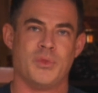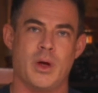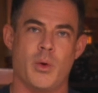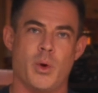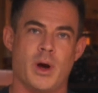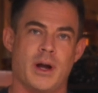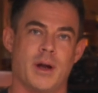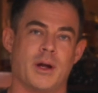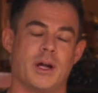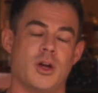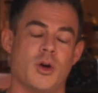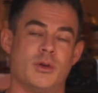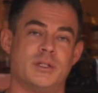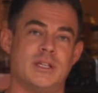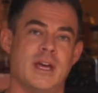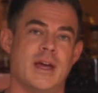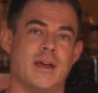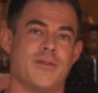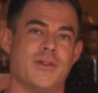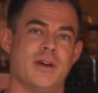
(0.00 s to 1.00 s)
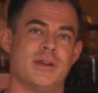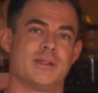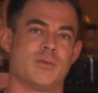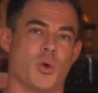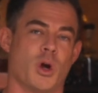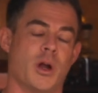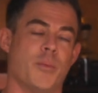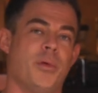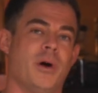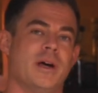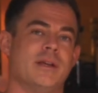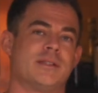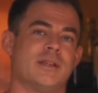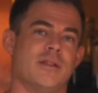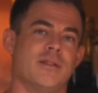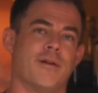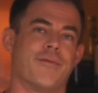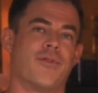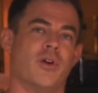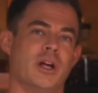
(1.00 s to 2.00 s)
then we're going to go take this and we're going to place it
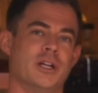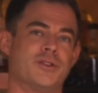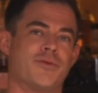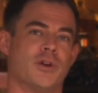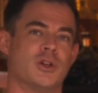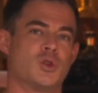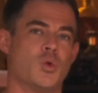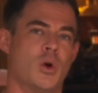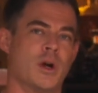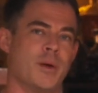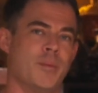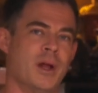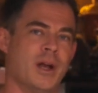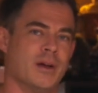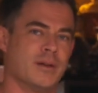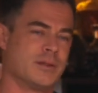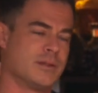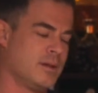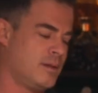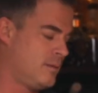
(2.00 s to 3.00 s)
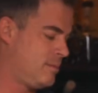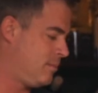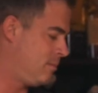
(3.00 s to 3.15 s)
in the fridge for 20 minutes.